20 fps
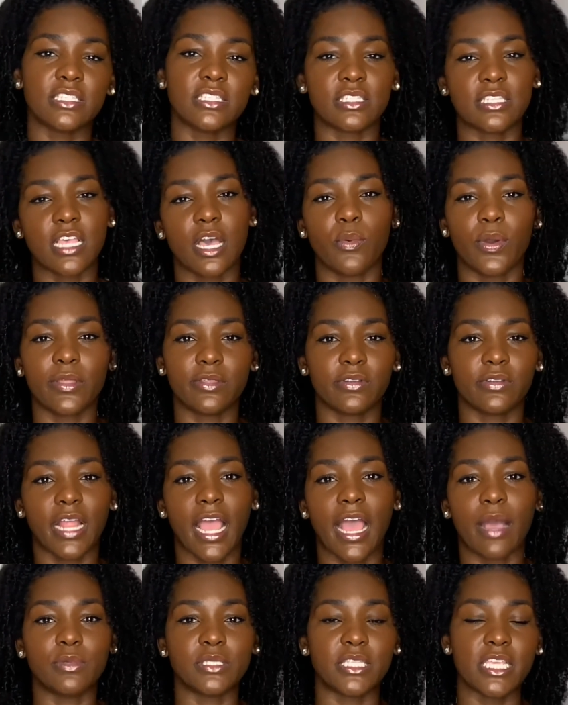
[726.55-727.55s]
and tell whether or not
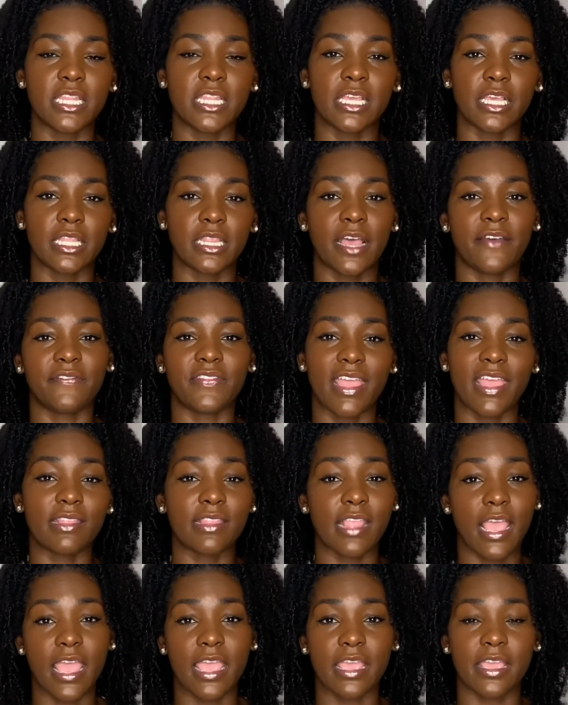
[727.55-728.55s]
I was eating enough that
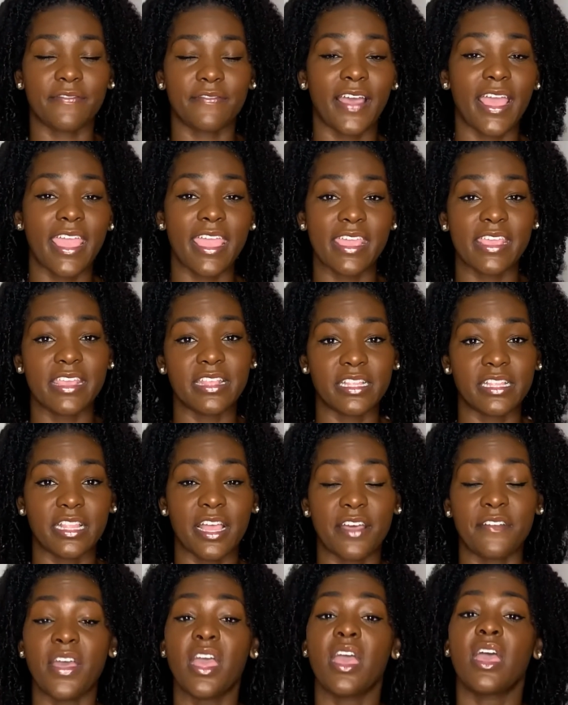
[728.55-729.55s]
day, if I had eaten enough.